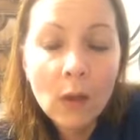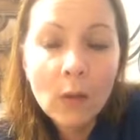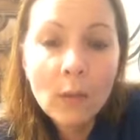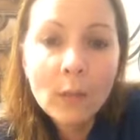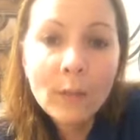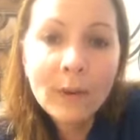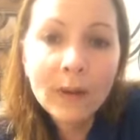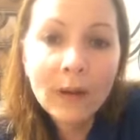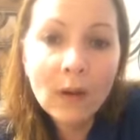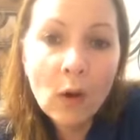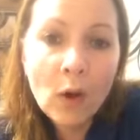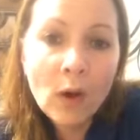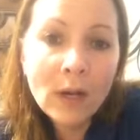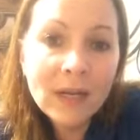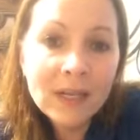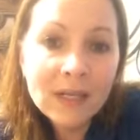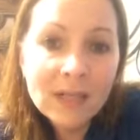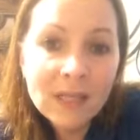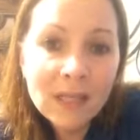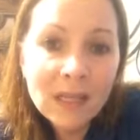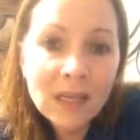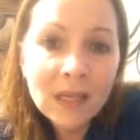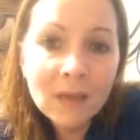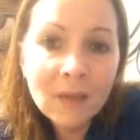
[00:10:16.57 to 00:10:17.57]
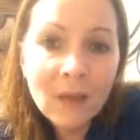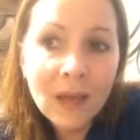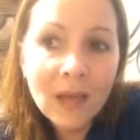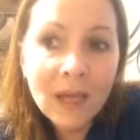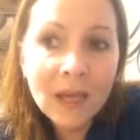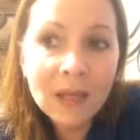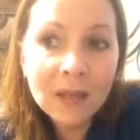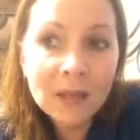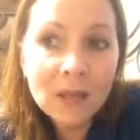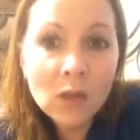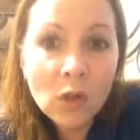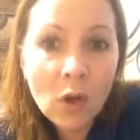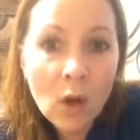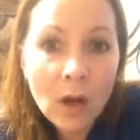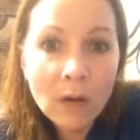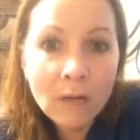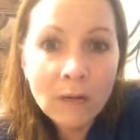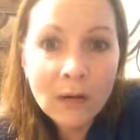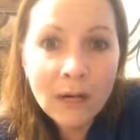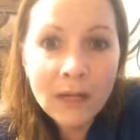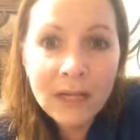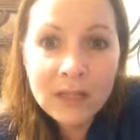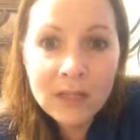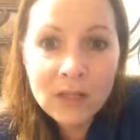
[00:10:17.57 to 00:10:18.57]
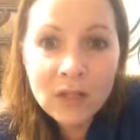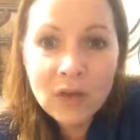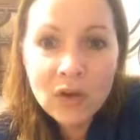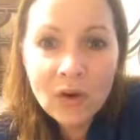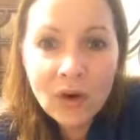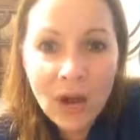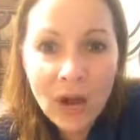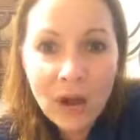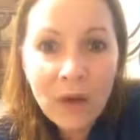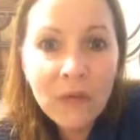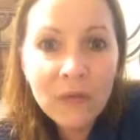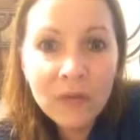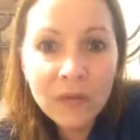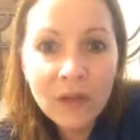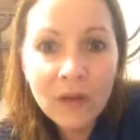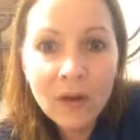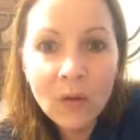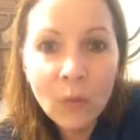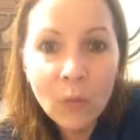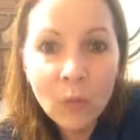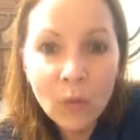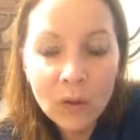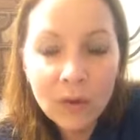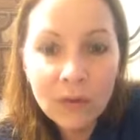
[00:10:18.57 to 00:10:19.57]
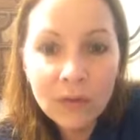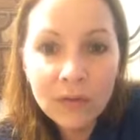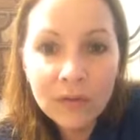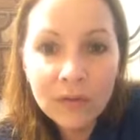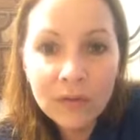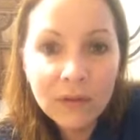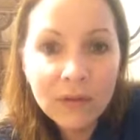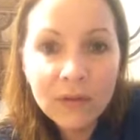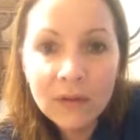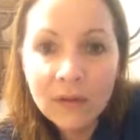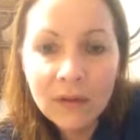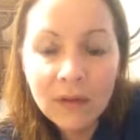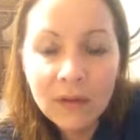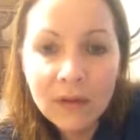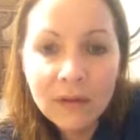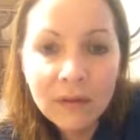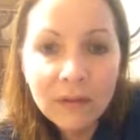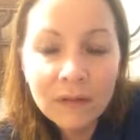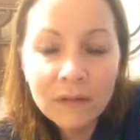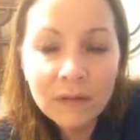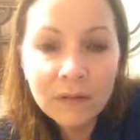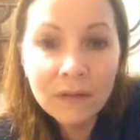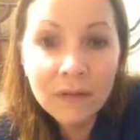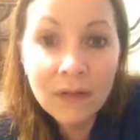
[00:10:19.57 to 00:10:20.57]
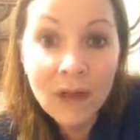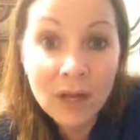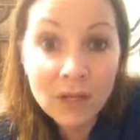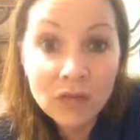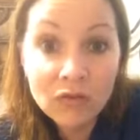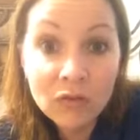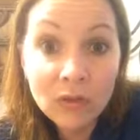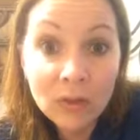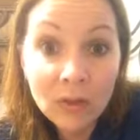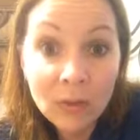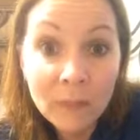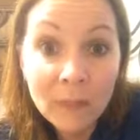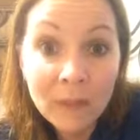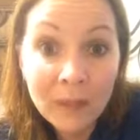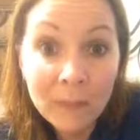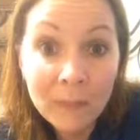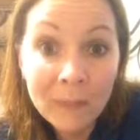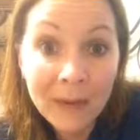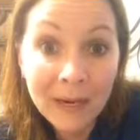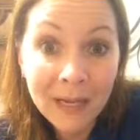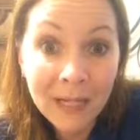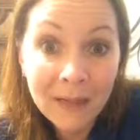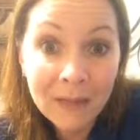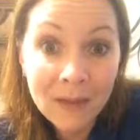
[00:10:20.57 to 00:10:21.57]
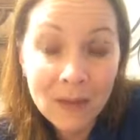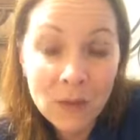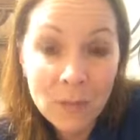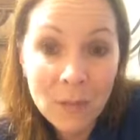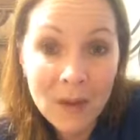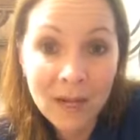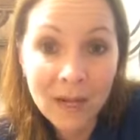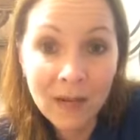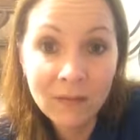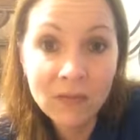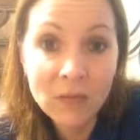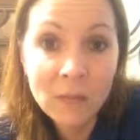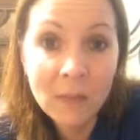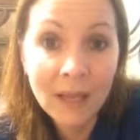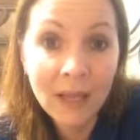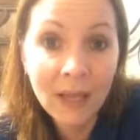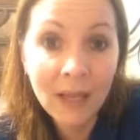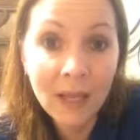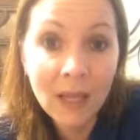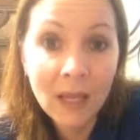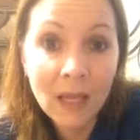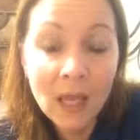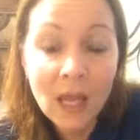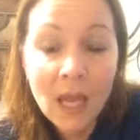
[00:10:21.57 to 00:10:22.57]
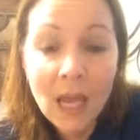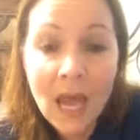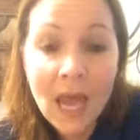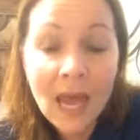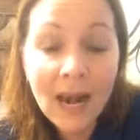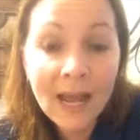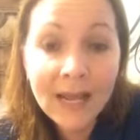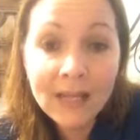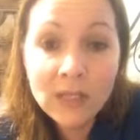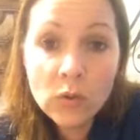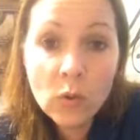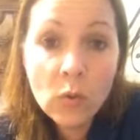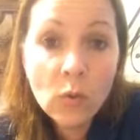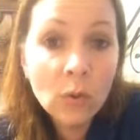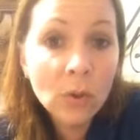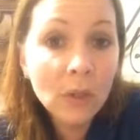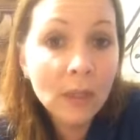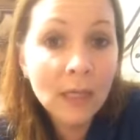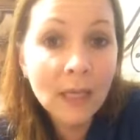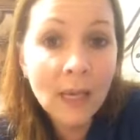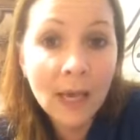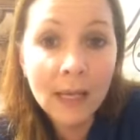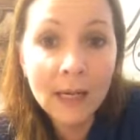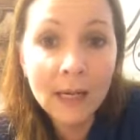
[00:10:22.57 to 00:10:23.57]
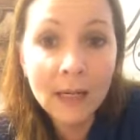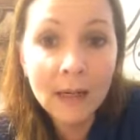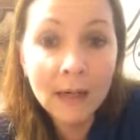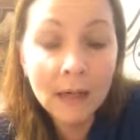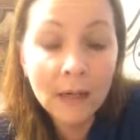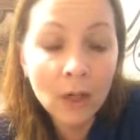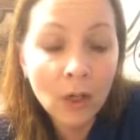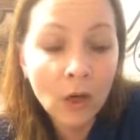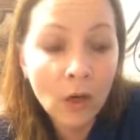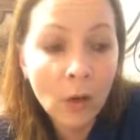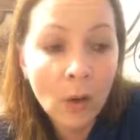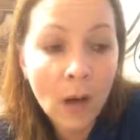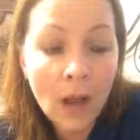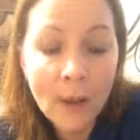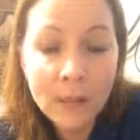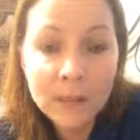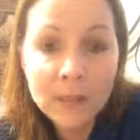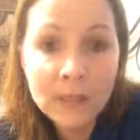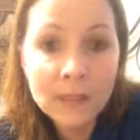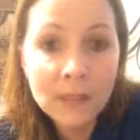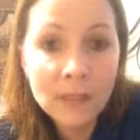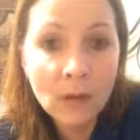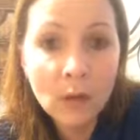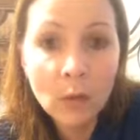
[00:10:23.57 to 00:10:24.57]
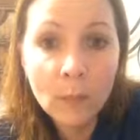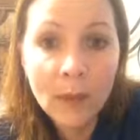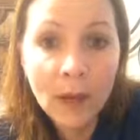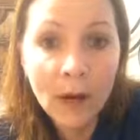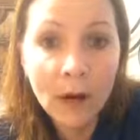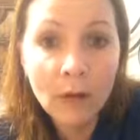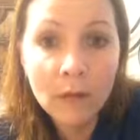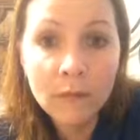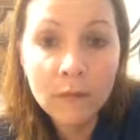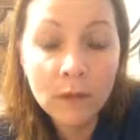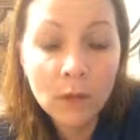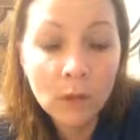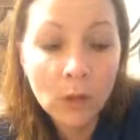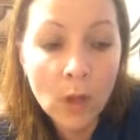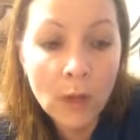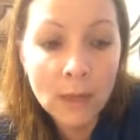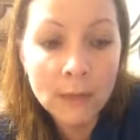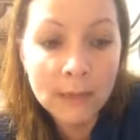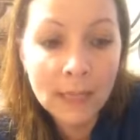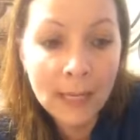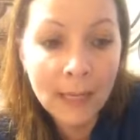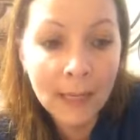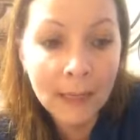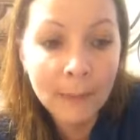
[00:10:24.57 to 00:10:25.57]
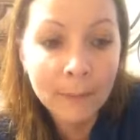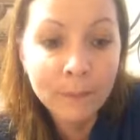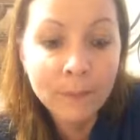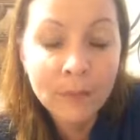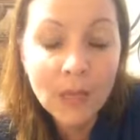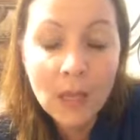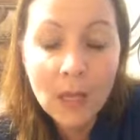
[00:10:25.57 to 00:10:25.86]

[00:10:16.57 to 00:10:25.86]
But honestly, like in the long run, isn't your health like worth extra little bit of money that you might have to pay? And I totally get it. I was a single parent for a long time,